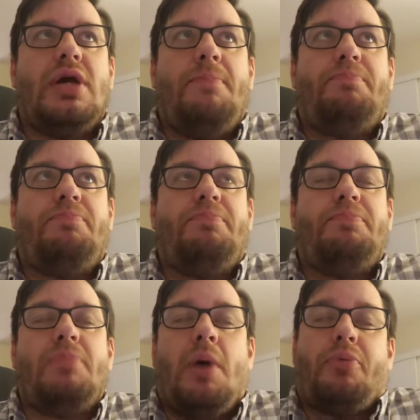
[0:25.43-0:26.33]

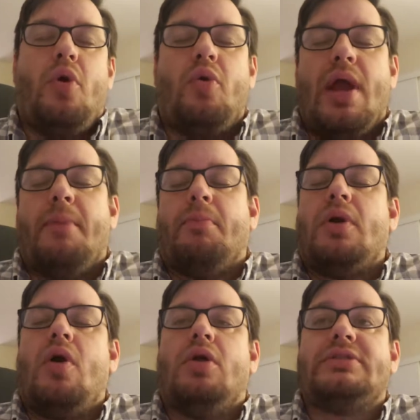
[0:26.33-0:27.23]
a program
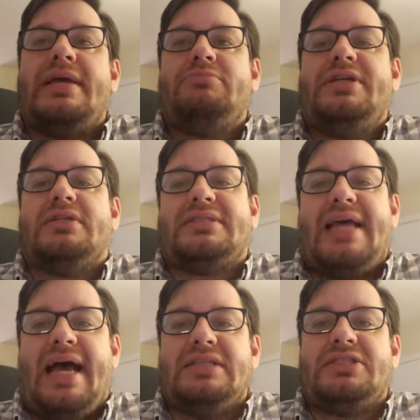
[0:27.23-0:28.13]
called MTL
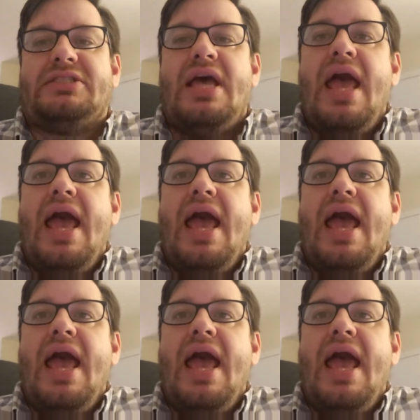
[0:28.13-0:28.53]
Stats.